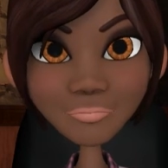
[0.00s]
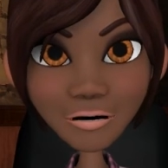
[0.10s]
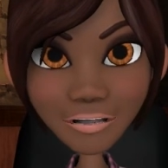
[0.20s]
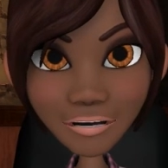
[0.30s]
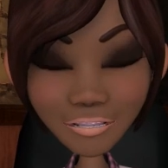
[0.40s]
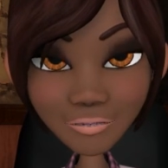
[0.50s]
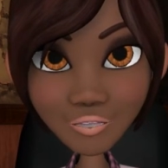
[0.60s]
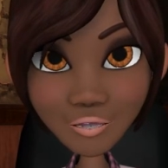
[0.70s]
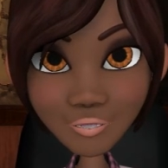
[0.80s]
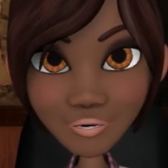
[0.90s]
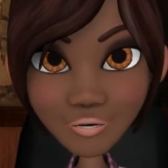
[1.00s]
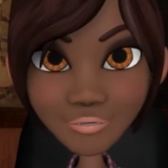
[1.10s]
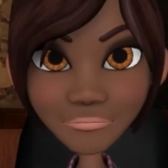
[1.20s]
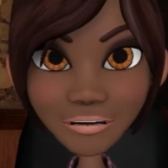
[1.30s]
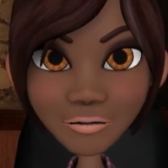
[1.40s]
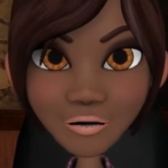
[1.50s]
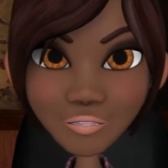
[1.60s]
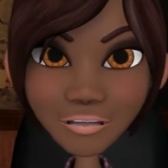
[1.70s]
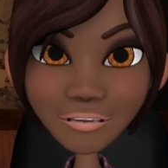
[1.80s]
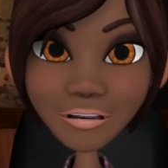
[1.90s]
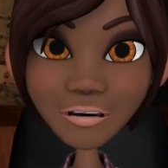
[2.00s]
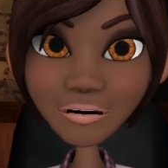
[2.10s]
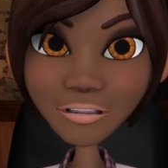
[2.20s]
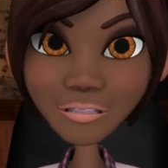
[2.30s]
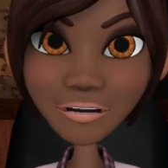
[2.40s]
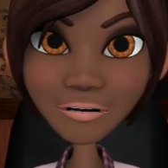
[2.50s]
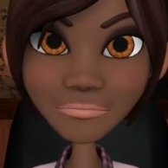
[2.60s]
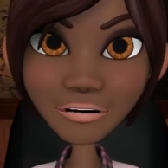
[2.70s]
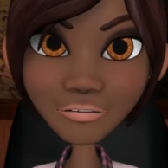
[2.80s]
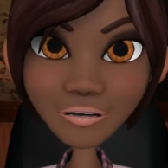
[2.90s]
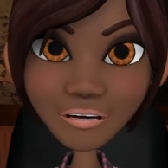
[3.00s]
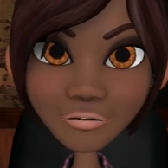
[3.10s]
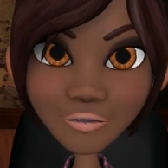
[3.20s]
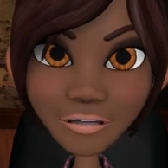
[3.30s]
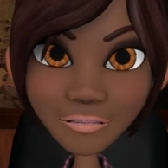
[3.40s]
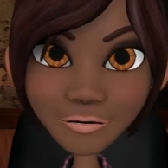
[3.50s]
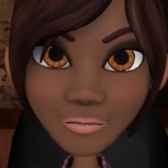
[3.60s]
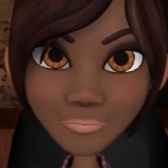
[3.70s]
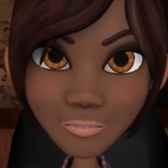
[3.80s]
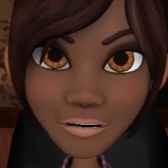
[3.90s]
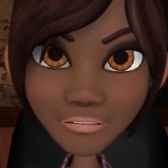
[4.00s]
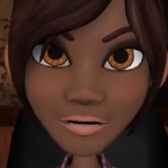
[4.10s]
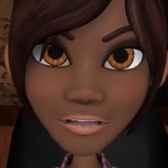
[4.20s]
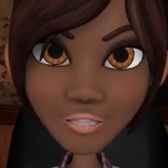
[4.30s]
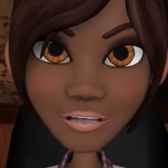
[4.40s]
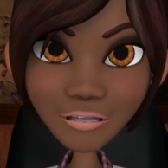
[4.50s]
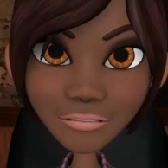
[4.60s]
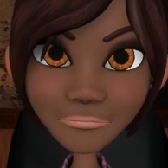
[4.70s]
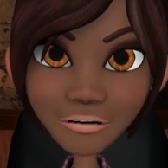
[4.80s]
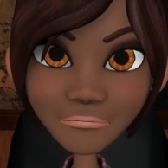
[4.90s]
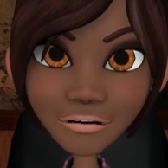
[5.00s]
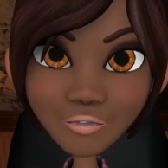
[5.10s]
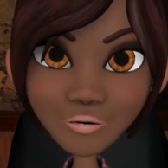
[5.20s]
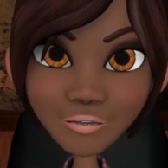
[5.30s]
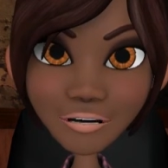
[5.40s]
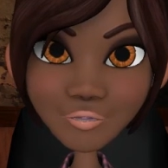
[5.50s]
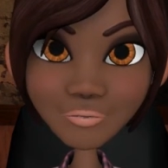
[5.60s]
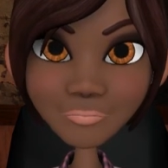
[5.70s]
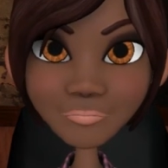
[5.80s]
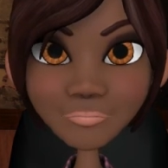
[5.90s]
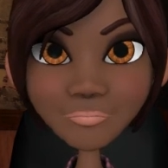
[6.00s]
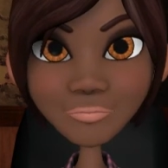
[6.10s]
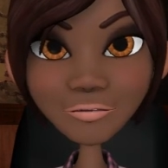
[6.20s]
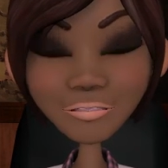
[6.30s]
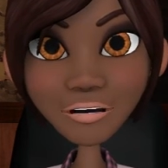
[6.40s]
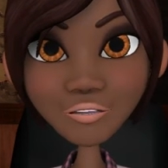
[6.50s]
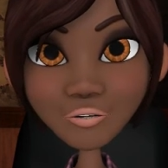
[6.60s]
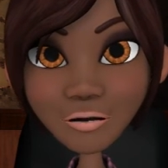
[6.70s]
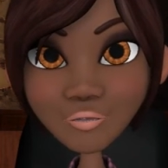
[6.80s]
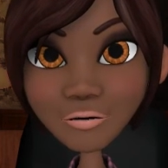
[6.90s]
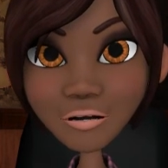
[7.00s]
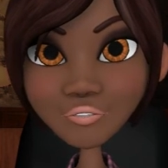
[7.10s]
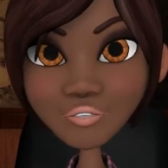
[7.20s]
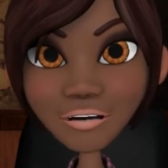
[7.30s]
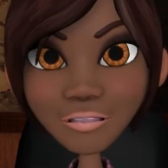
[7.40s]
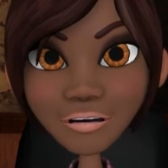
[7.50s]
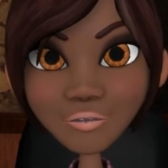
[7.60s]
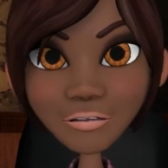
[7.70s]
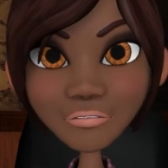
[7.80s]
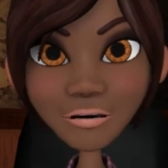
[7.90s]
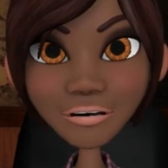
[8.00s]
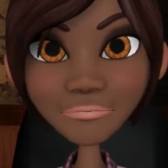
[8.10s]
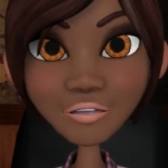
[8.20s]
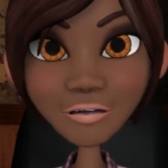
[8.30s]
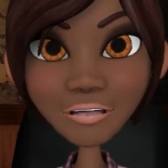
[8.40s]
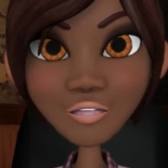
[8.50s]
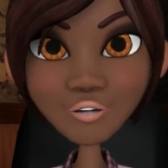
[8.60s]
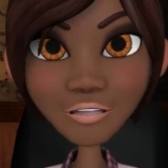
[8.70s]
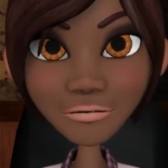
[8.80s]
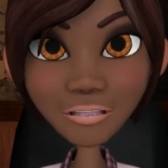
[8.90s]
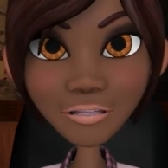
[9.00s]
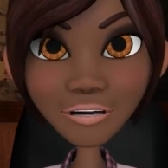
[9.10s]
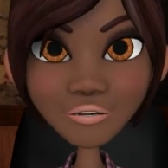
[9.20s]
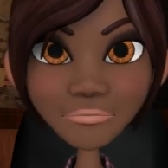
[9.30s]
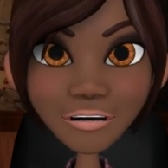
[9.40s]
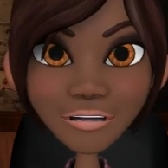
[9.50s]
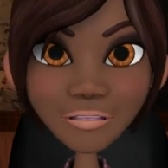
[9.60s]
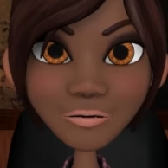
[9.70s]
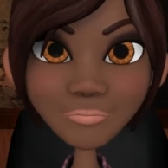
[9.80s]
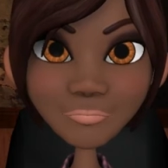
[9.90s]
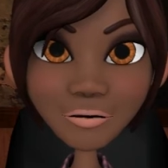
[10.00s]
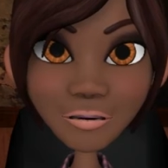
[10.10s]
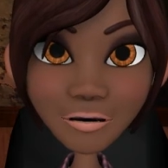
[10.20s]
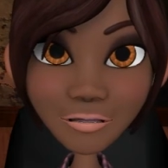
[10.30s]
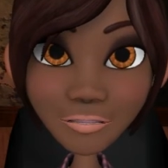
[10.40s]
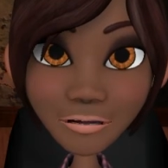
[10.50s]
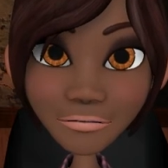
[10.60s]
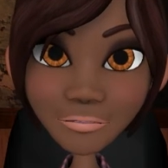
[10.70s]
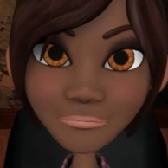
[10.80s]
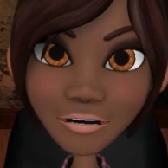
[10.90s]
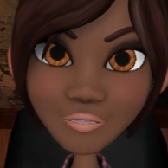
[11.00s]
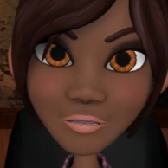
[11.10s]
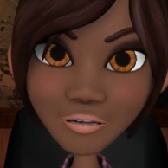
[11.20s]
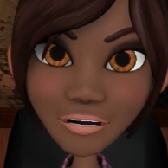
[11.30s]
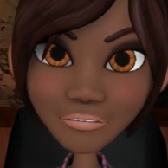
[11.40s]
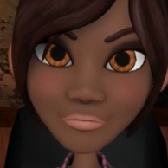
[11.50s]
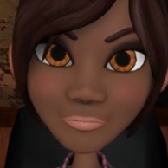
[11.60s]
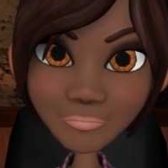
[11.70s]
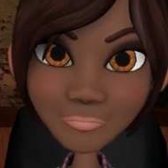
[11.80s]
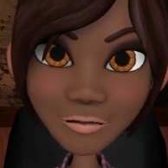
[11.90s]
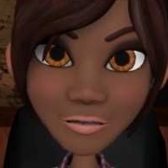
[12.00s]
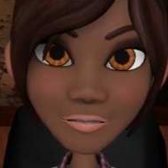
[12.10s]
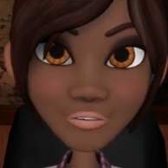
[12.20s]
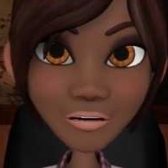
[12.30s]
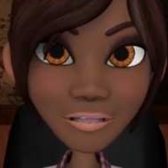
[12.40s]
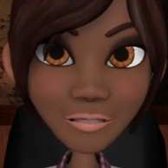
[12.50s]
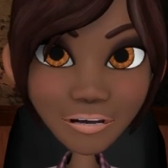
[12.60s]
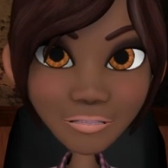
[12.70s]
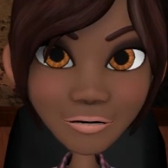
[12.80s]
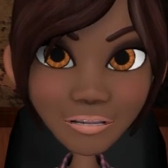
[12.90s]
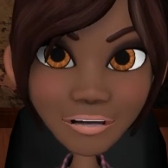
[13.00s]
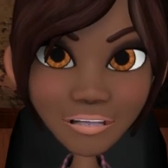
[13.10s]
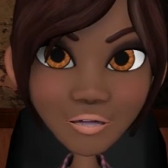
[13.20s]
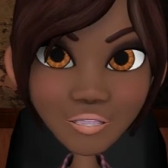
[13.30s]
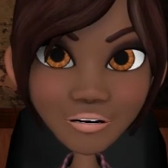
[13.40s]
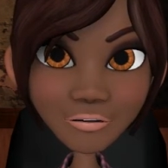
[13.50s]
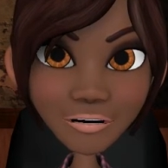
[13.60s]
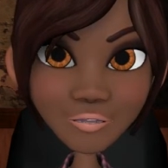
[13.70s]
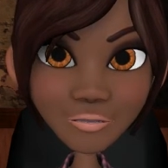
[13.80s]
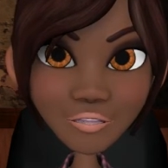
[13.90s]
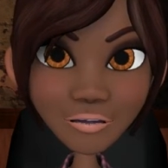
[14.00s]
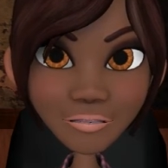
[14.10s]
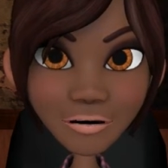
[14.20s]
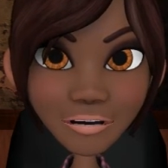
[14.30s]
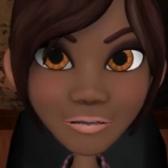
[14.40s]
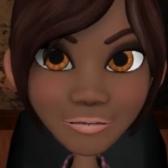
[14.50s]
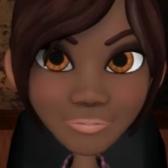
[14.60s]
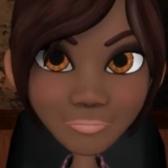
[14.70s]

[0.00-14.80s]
the actual requirements are listed in the documents referenced listed within the paragraph. To ensure a contractor is operating within the guidelines of the example paragraph, a surveillance item with characteristics